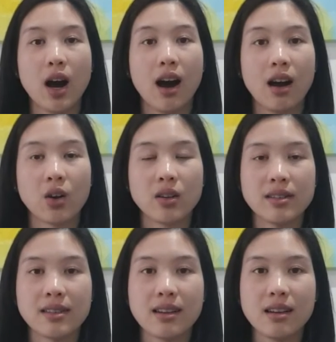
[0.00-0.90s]
are
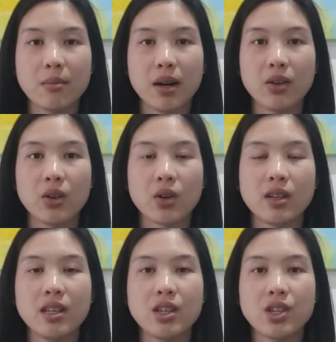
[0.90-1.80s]
concerned about your
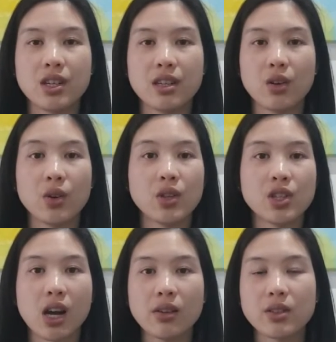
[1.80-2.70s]
condition or your
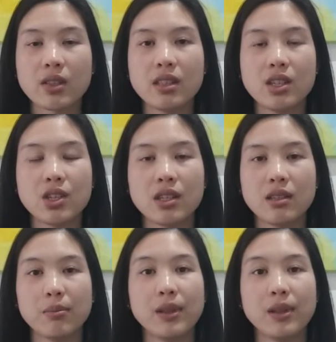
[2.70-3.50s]
child's condition,